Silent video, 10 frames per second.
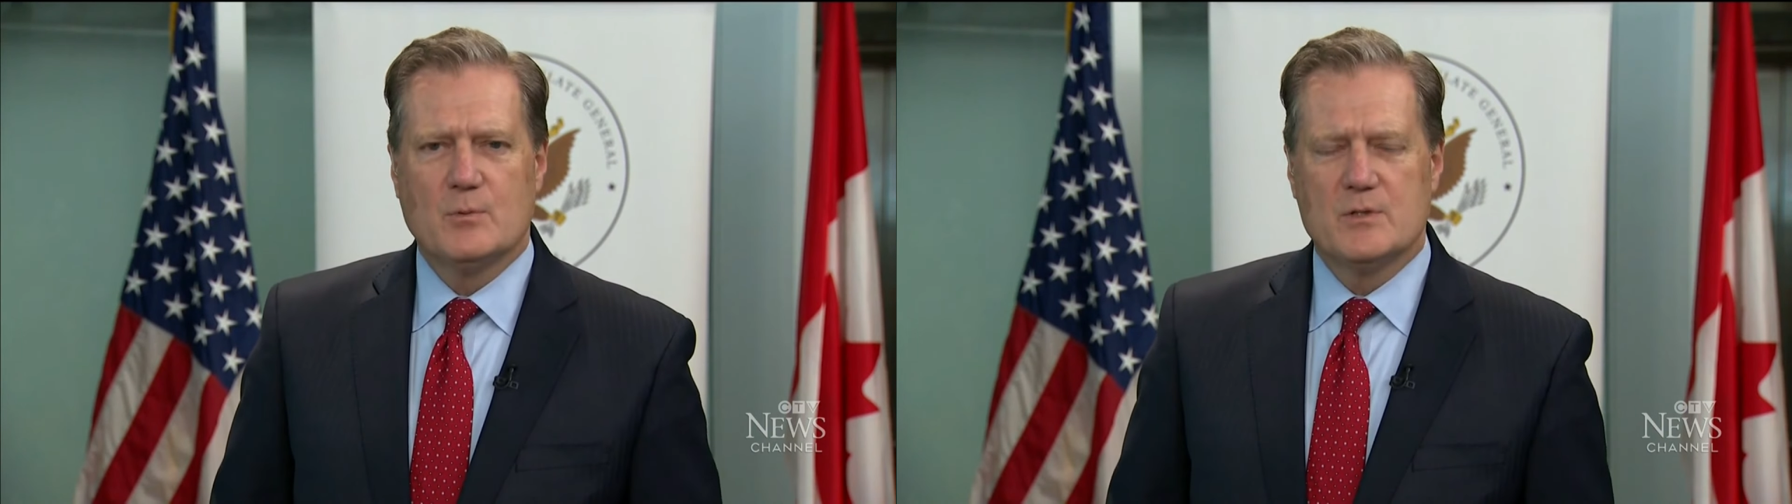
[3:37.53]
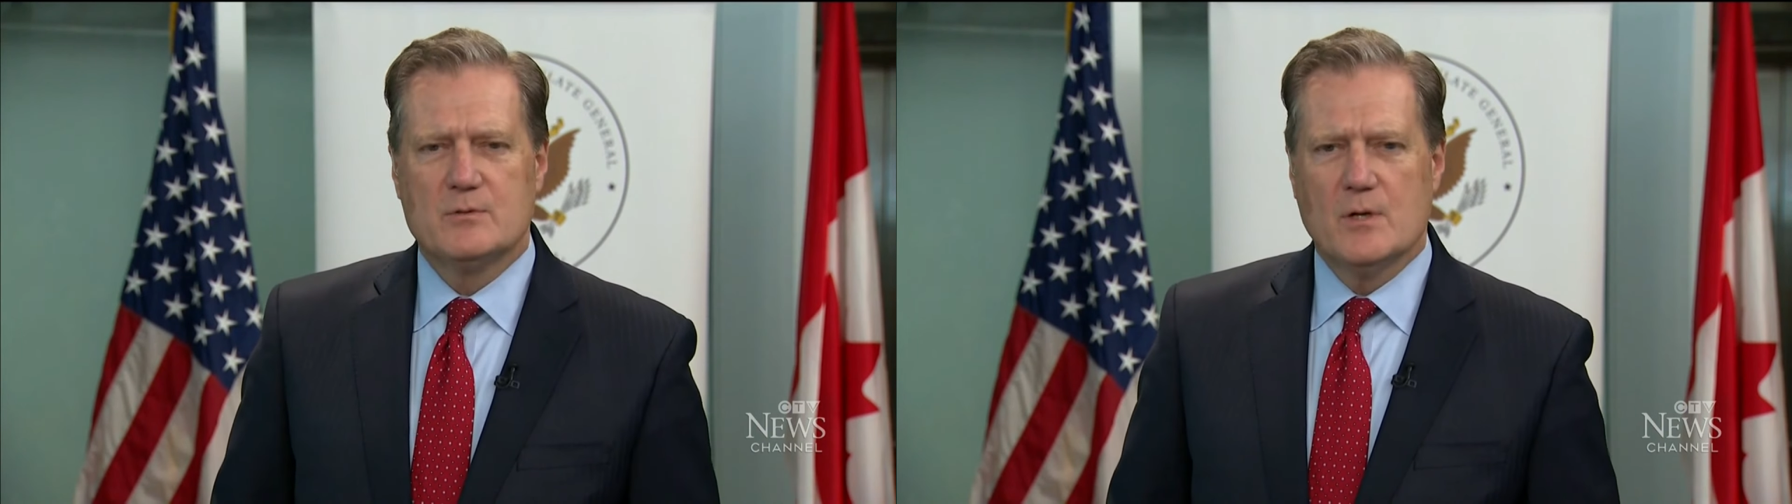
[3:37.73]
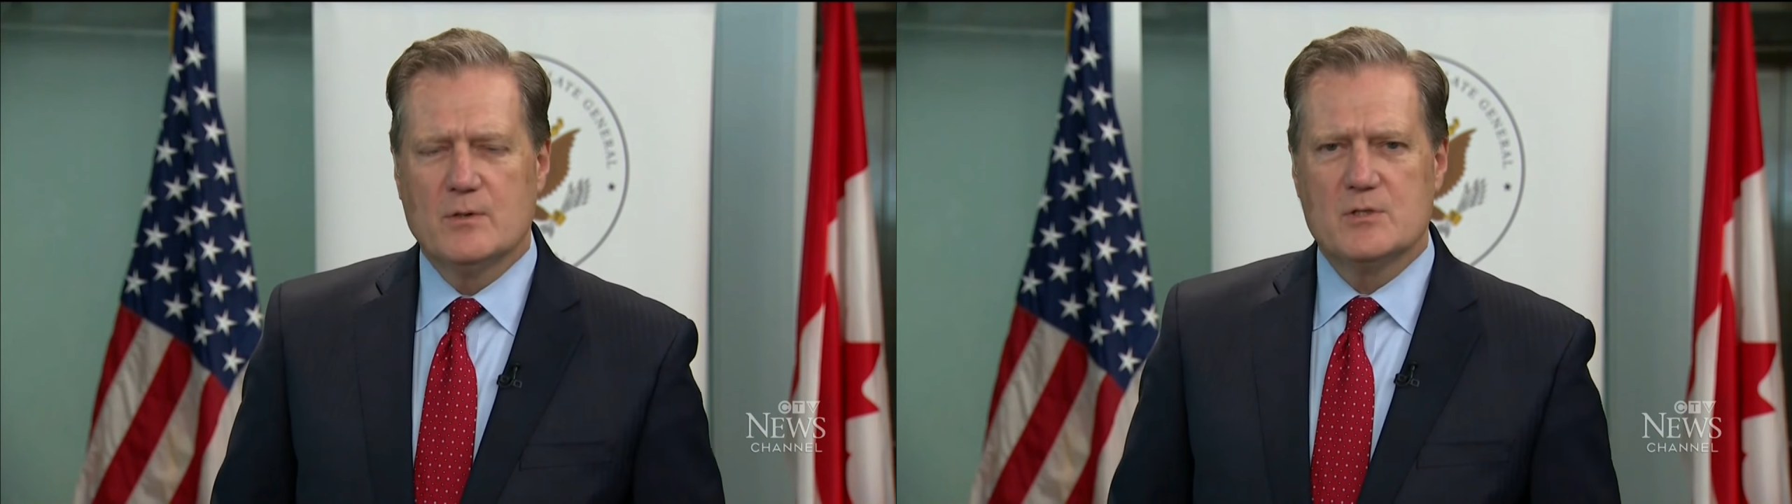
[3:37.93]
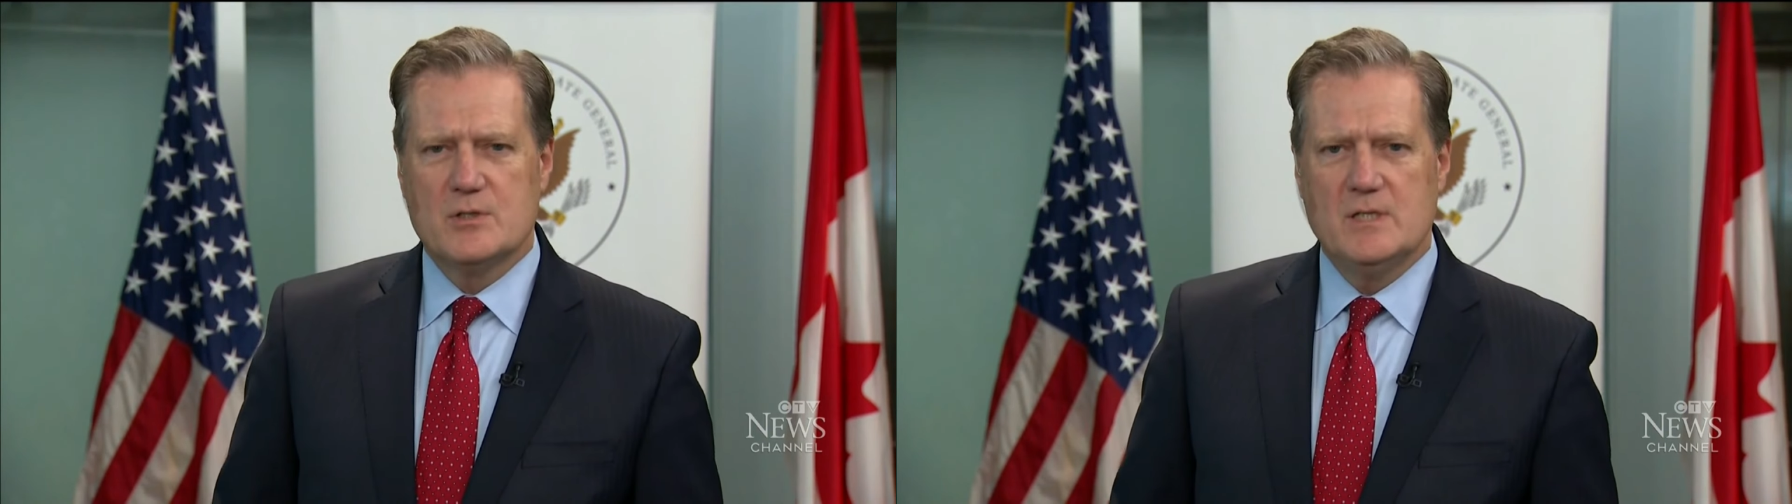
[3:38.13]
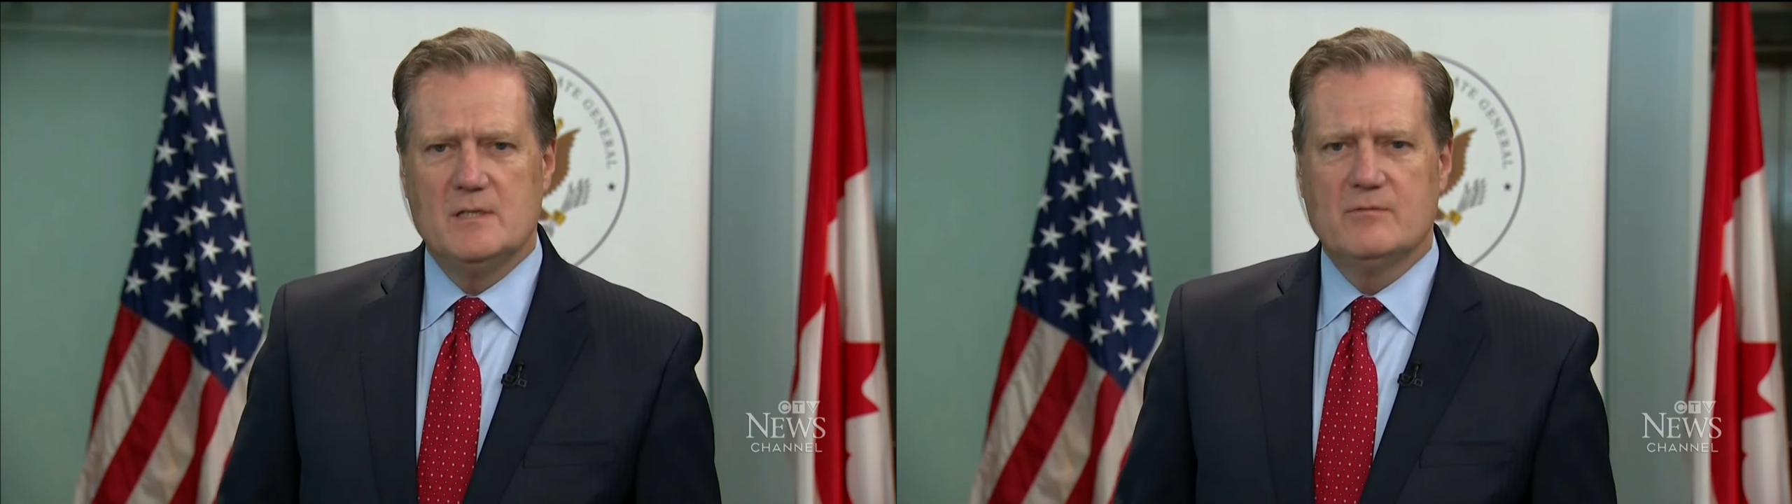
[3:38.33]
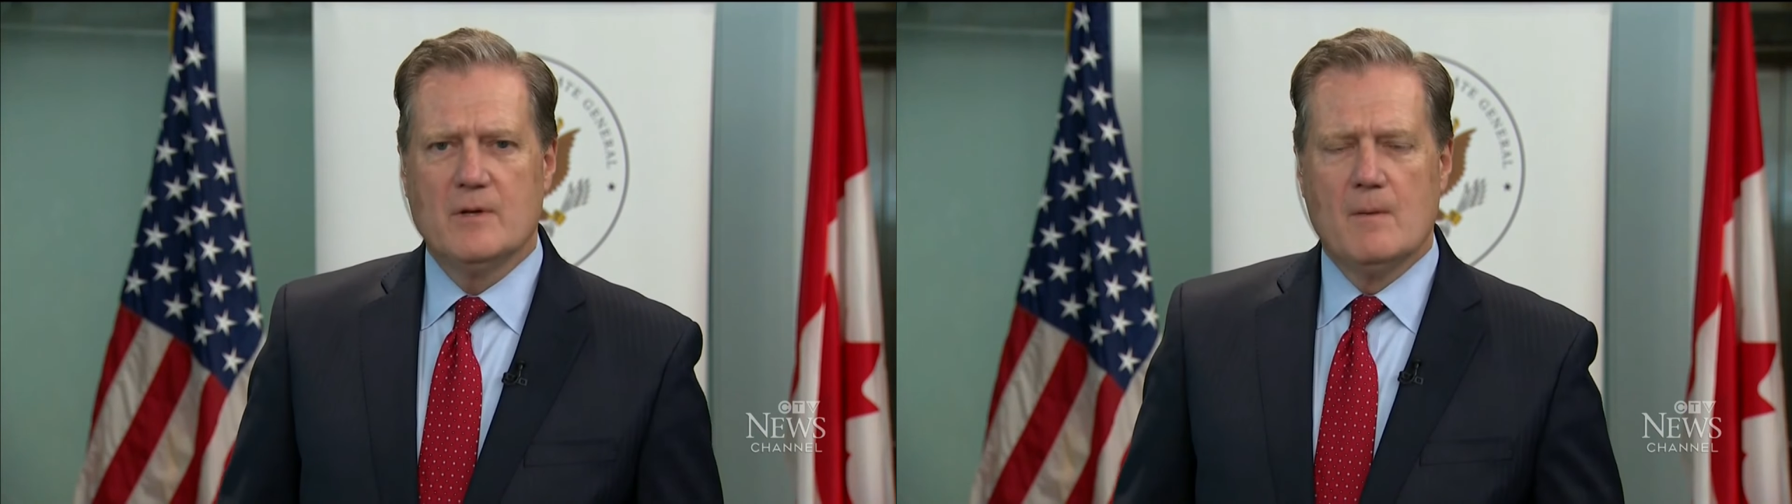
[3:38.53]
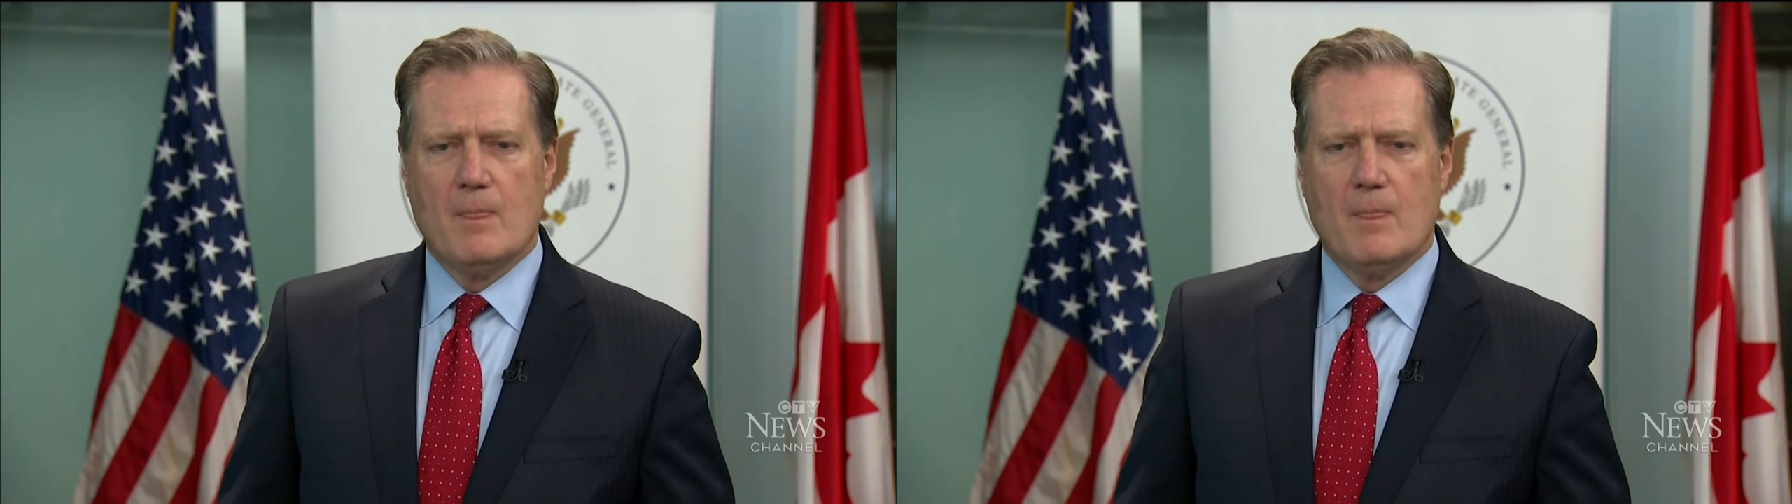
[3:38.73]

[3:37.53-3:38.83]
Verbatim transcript: when you don't achieve